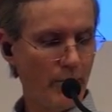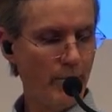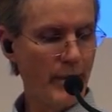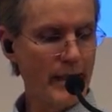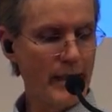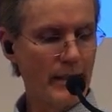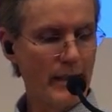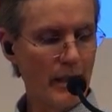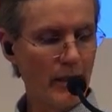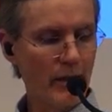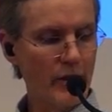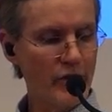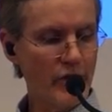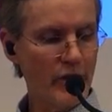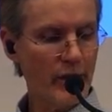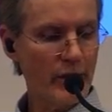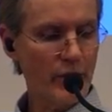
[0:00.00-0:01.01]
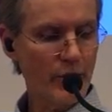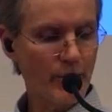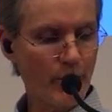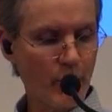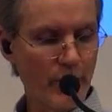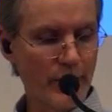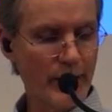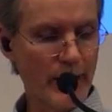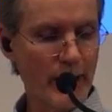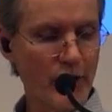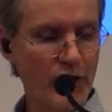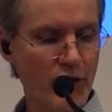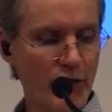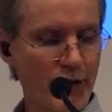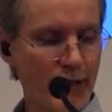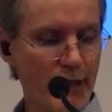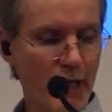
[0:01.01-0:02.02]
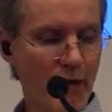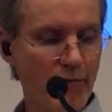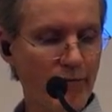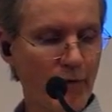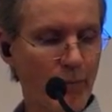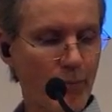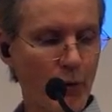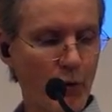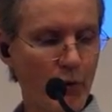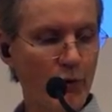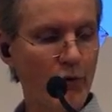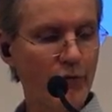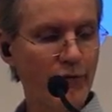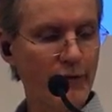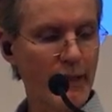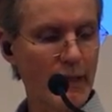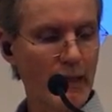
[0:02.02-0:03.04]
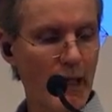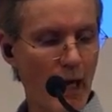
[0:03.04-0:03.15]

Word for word: Be diligent to present yourself approved to